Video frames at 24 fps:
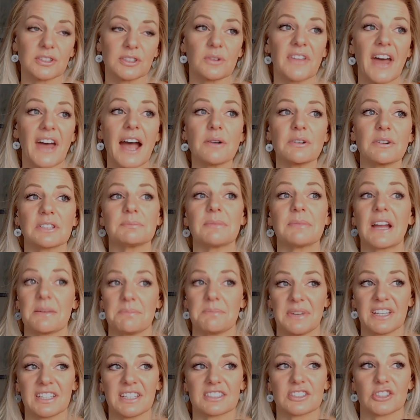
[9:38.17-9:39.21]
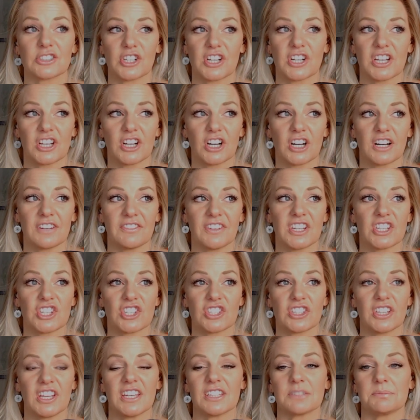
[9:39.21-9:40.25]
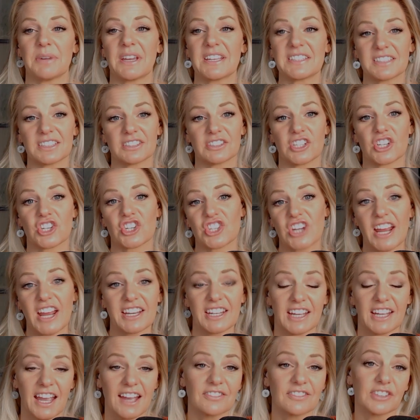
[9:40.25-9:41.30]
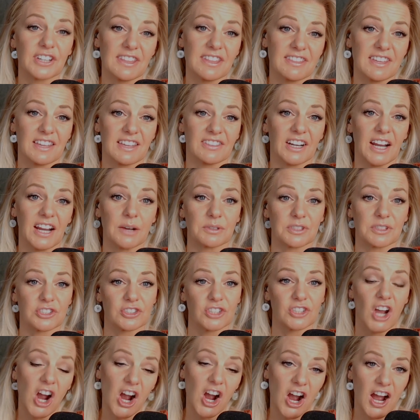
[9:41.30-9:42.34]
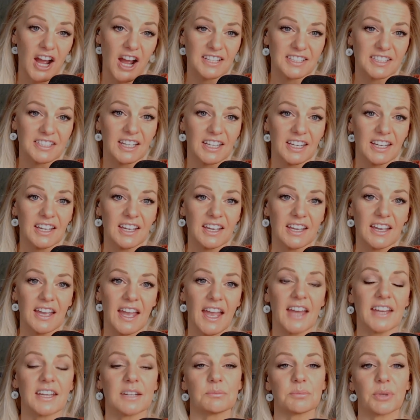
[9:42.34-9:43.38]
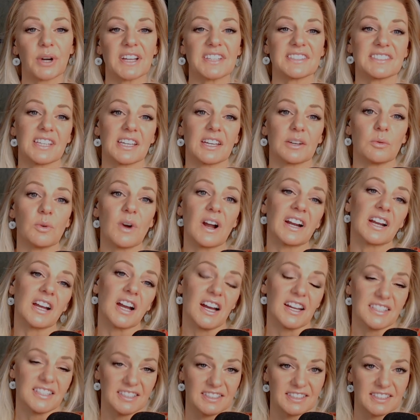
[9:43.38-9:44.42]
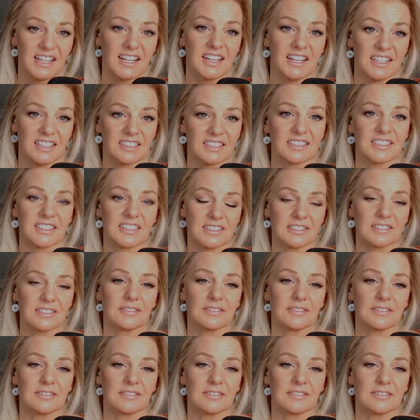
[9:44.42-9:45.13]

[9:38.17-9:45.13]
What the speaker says: So that was my biggest learning curve, is basically shedding everything that I was taught and embracing what God designed.